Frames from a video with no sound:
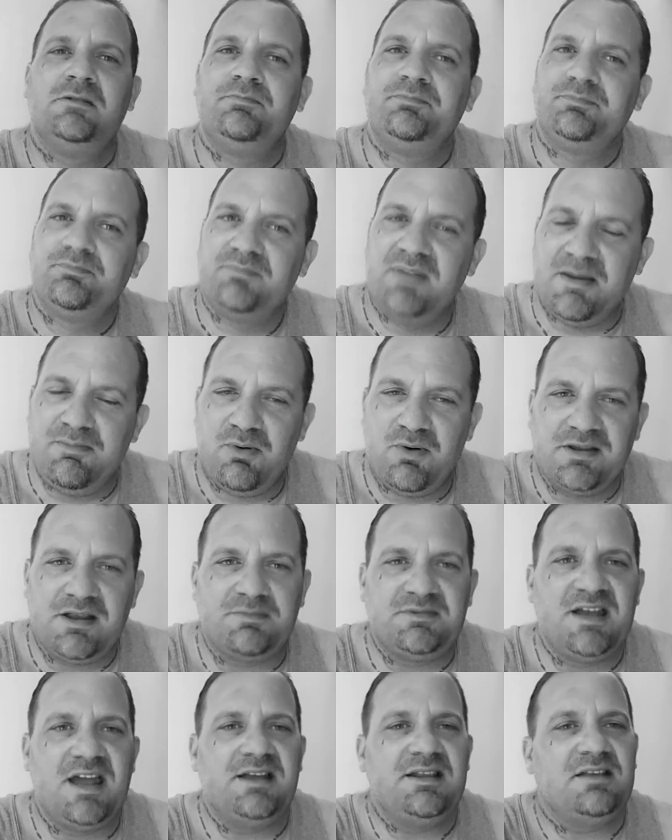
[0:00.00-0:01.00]
People end up
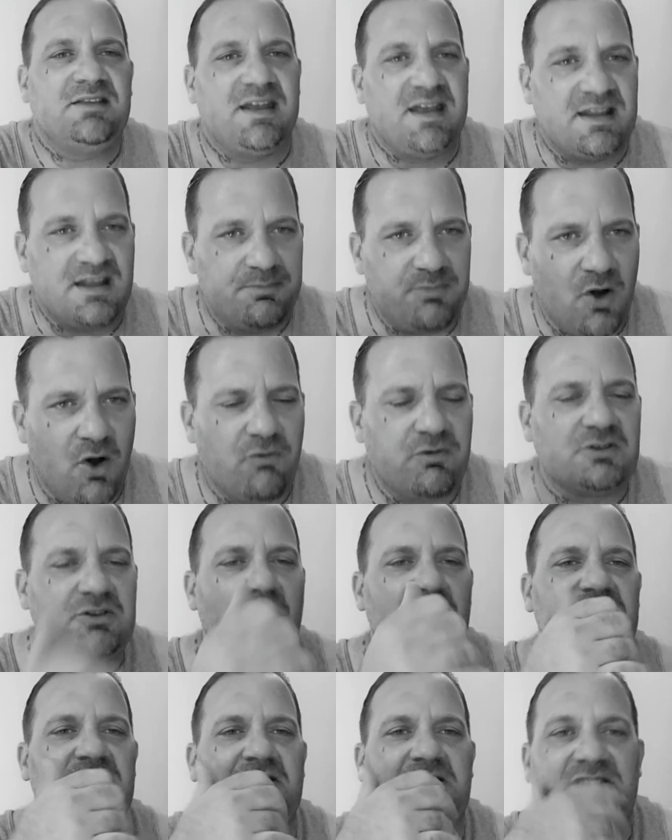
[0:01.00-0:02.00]
taking it, they end up
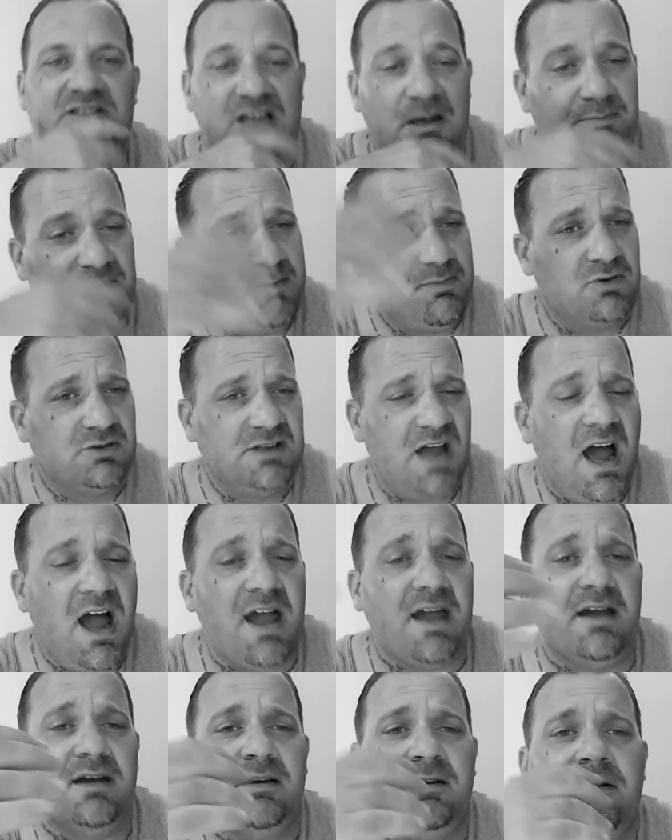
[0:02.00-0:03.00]
overdosing. Some people die.
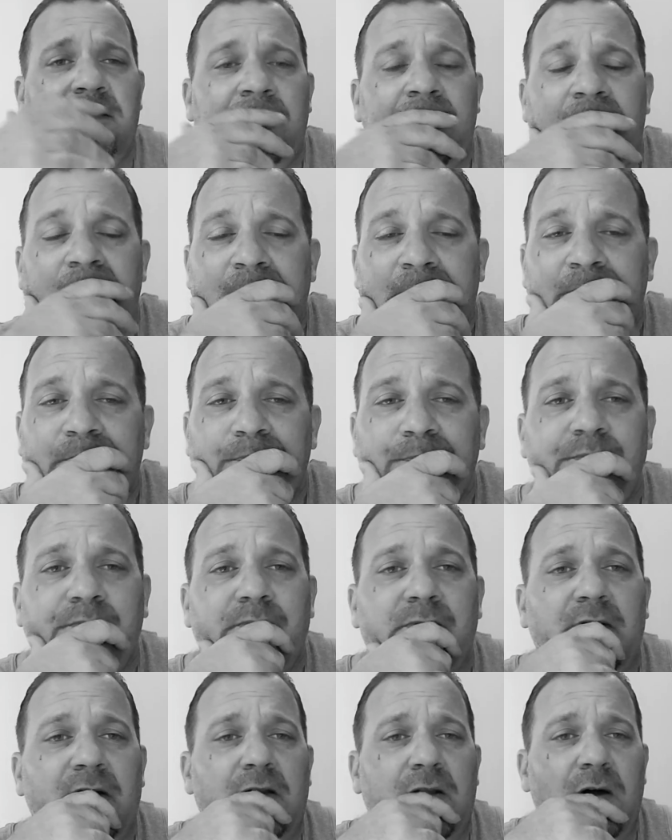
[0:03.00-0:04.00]

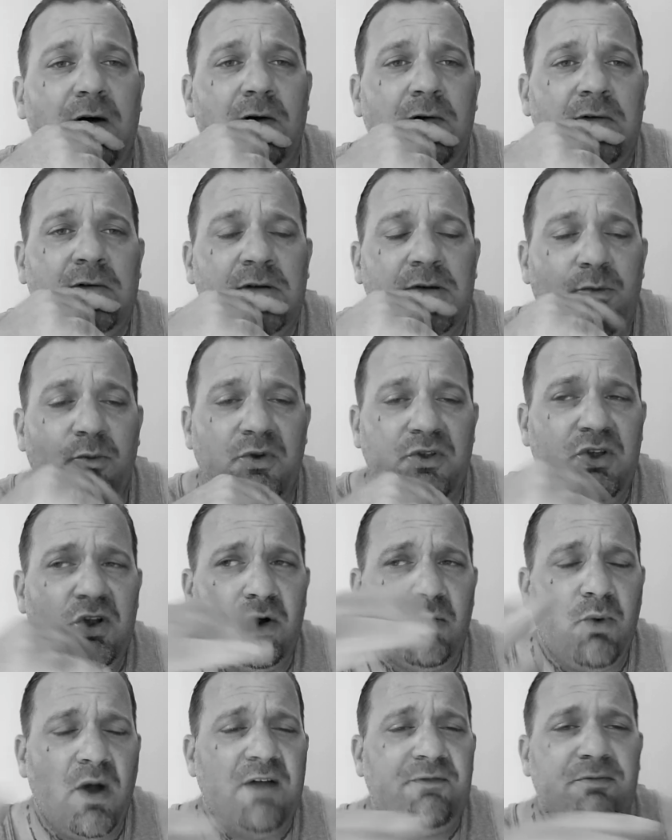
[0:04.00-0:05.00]
When you're
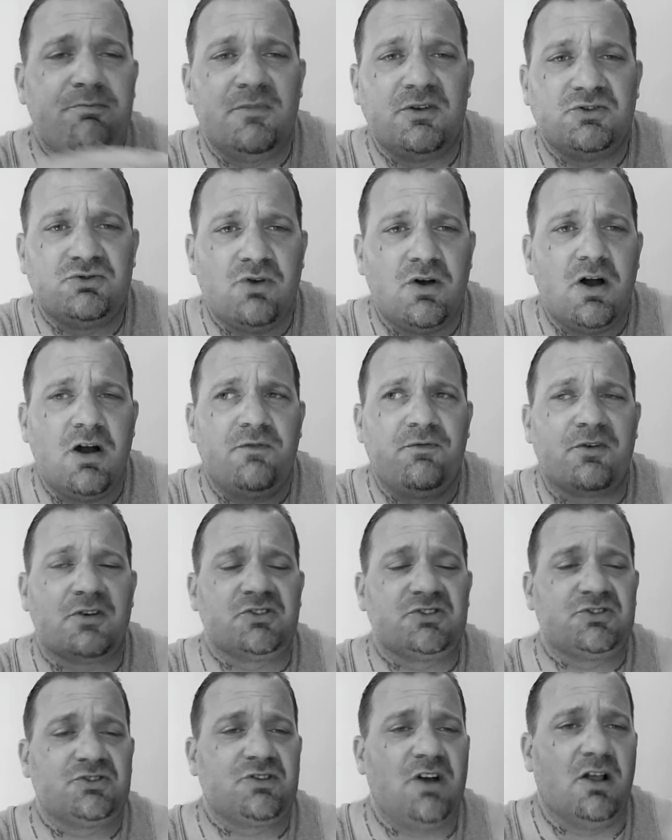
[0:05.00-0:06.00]
away from a drug for
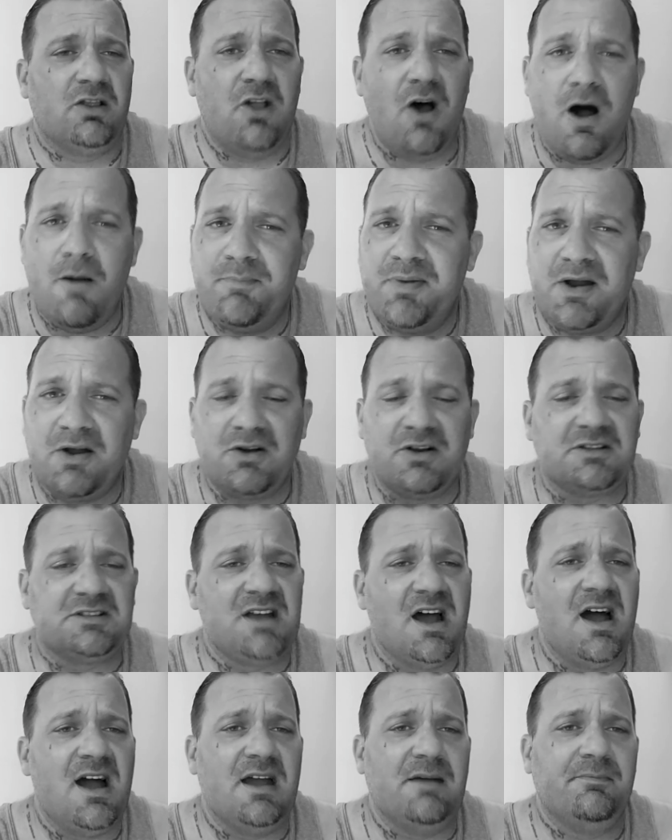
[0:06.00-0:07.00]
a long period of
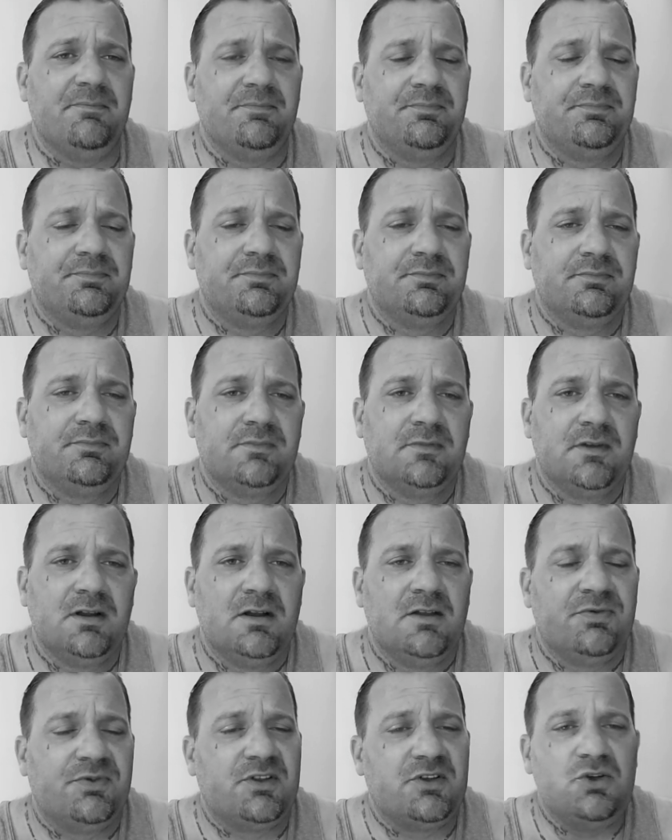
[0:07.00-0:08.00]
time,
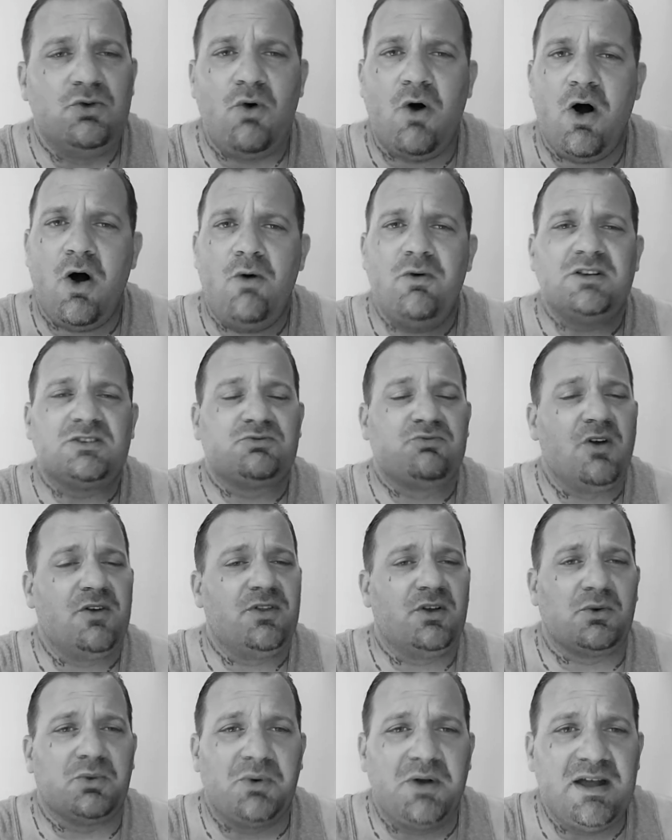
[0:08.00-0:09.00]
you always run the
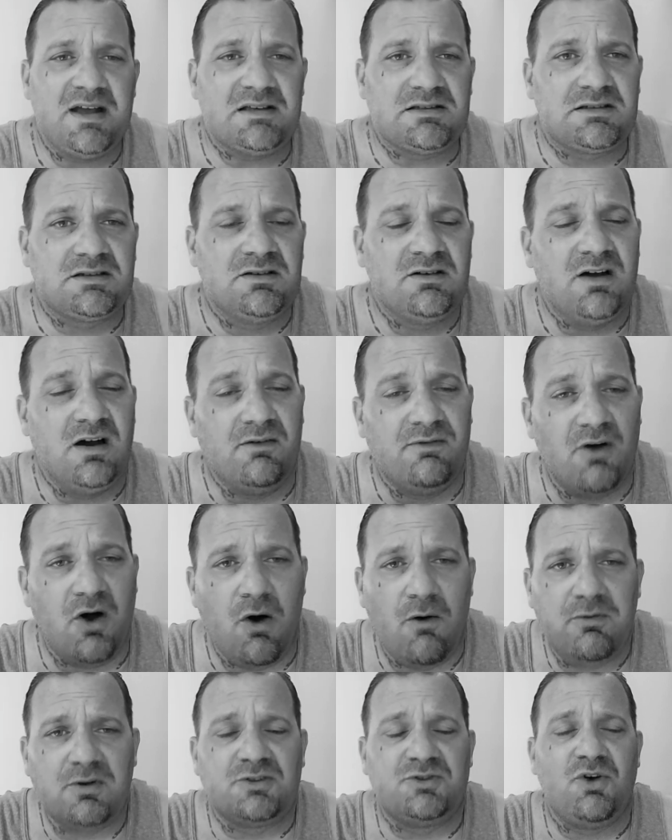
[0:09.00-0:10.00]
risk of
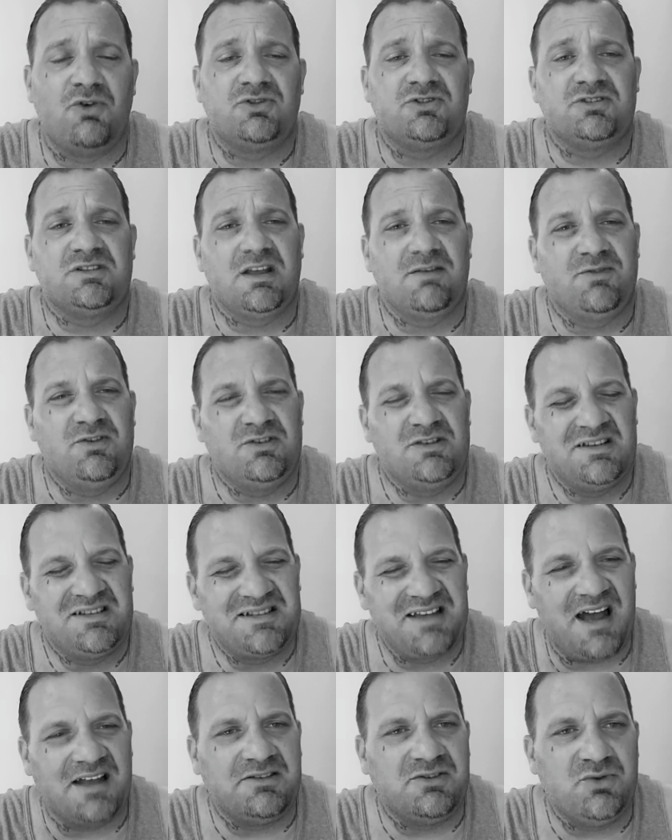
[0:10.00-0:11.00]
overdosing if you
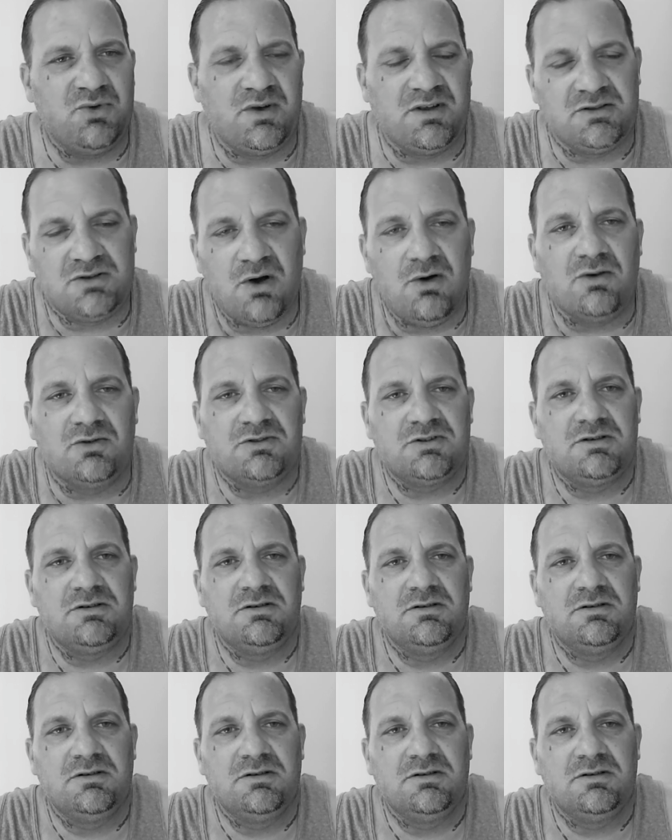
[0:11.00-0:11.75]
decide to indulge.